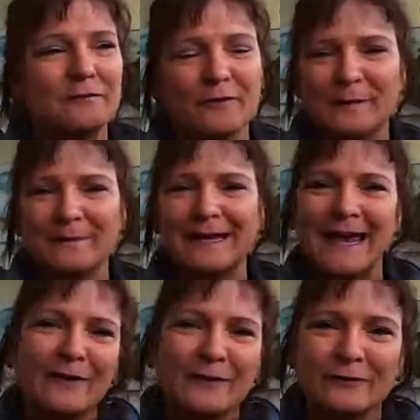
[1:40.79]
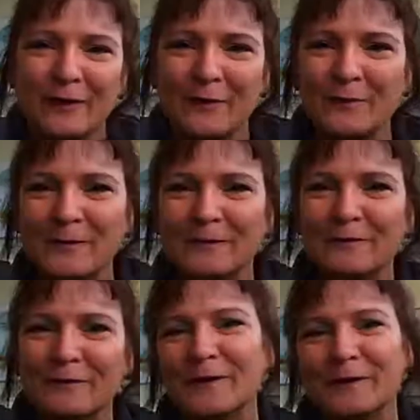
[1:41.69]
from kegers on the
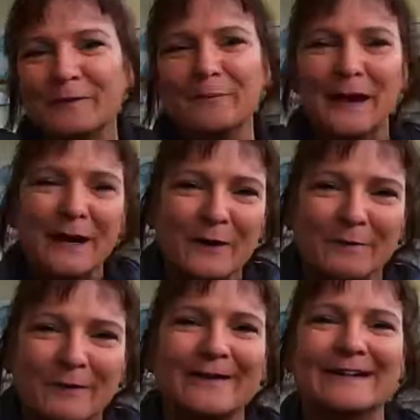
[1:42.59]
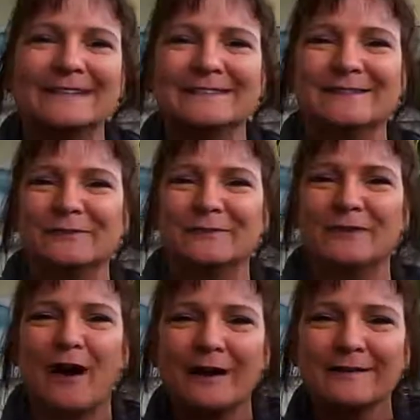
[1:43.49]
river and biker parties to
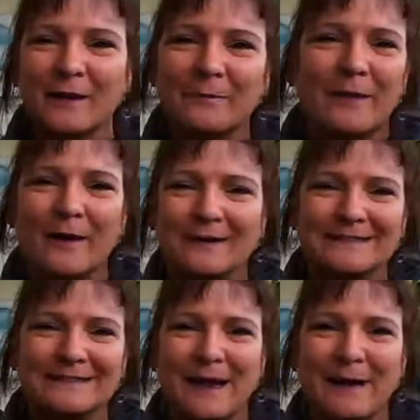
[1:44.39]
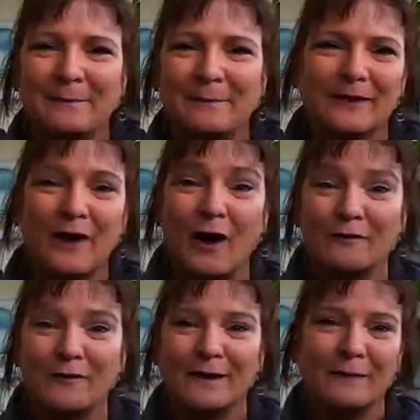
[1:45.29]
cocktail parties up at the
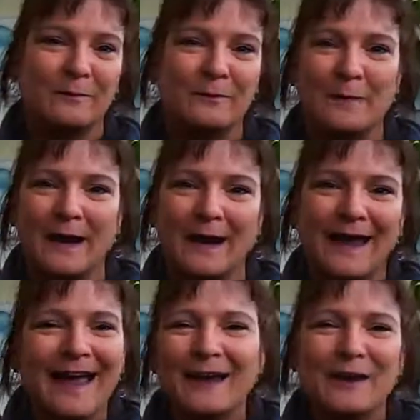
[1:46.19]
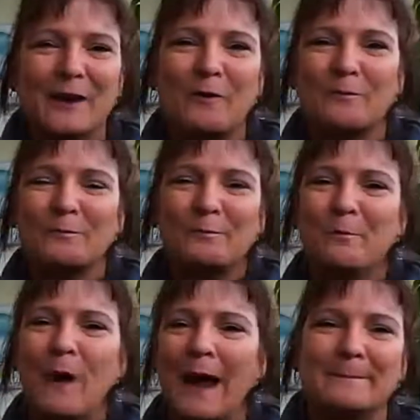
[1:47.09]
golf club with my, you know,
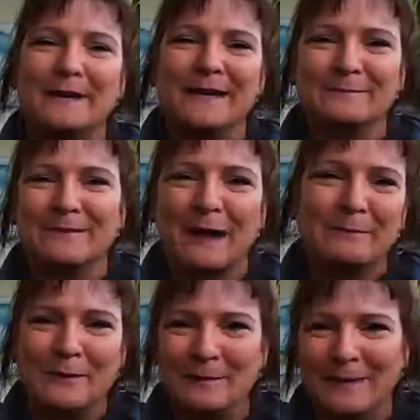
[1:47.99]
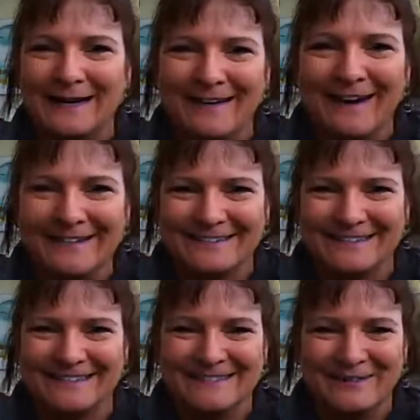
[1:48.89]
white BMW and my
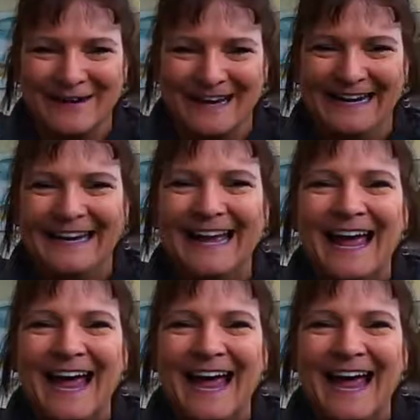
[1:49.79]
Dockers, right?